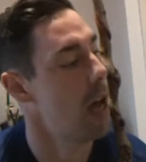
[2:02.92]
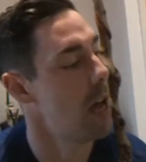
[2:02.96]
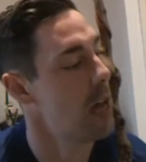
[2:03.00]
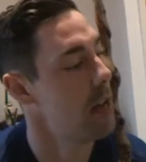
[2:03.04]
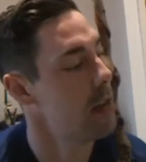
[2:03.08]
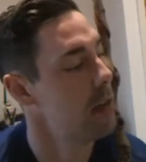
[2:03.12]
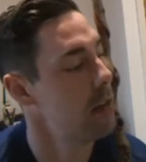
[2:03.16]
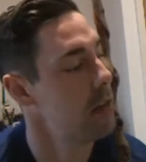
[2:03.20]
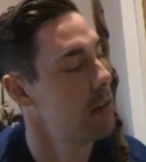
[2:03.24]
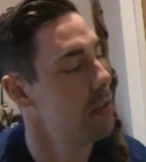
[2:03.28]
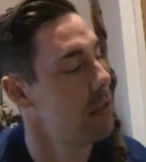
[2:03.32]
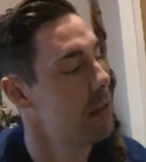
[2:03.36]

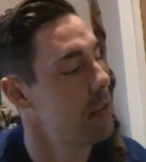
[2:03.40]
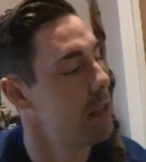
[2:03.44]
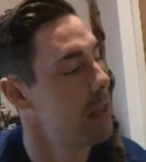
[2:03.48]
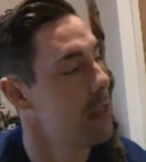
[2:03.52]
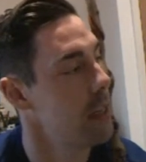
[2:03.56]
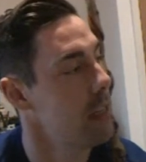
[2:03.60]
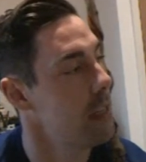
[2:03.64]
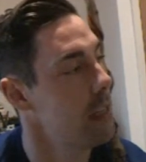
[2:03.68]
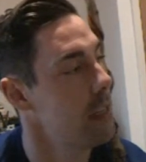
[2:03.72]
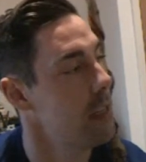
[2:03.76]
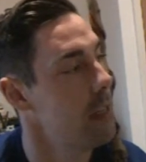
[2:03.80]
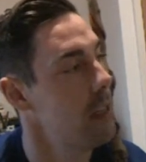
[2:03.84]
had
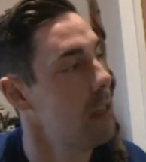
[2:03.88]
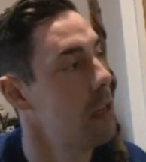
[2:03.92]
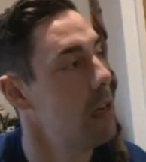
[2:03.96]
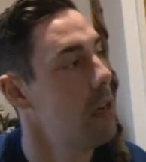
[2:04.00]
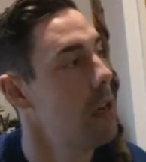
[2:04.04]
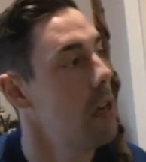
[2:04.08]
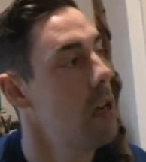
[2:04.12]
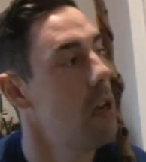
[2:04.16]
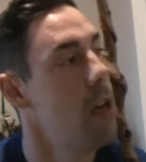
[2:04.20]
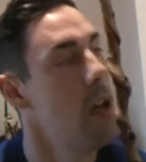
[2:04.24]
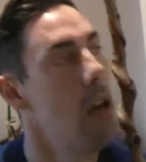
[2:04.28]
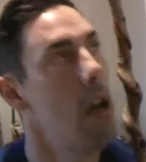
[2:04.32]
the
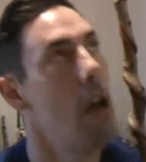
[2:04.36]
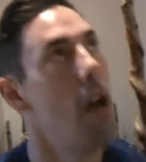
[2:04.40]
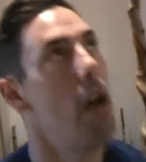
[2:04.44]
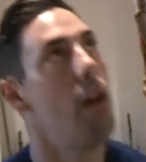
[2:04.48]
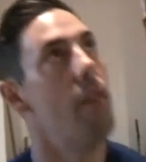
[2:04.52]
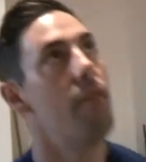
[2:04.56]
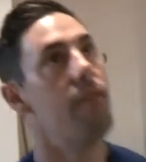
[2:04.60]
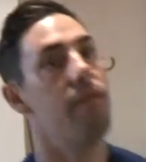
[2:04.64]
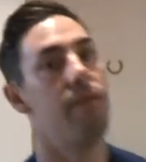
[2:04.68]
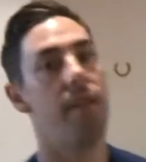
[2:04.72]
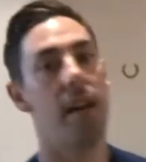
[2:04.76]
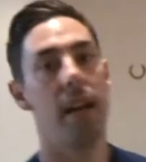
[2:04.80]

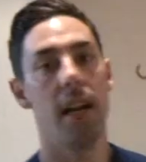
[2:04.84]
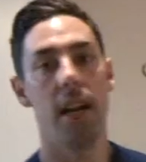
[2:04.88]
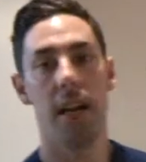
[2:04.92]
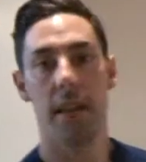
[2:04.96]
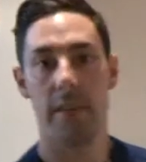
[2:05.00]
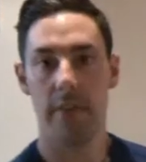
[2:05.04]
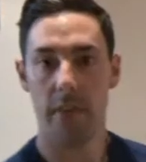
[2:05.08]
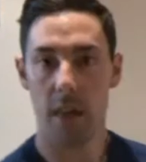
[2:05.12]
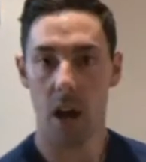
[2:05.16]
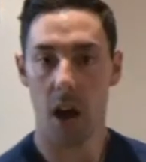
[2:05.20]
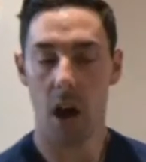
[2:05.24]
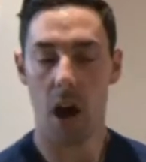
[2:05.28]

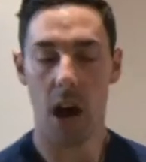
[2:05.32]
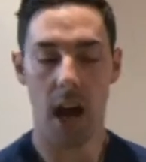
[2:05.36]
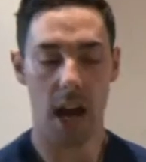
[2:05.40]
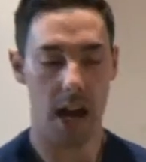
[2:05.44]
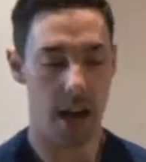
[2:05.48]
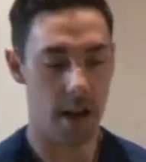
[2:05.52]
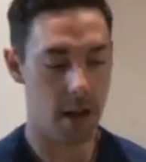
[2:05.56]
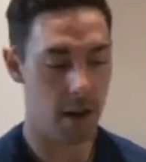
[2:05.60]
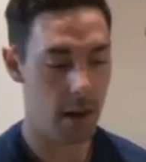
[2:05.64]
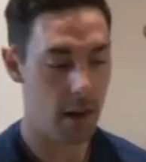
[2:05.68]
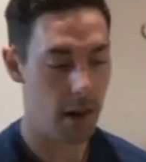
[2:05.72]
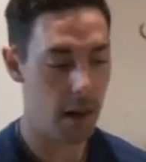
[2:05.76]
feeling that
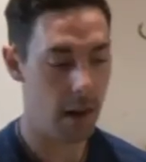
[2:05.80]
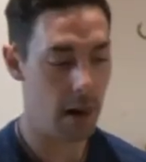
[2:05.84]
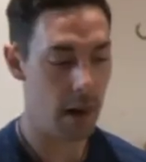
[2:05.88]
I,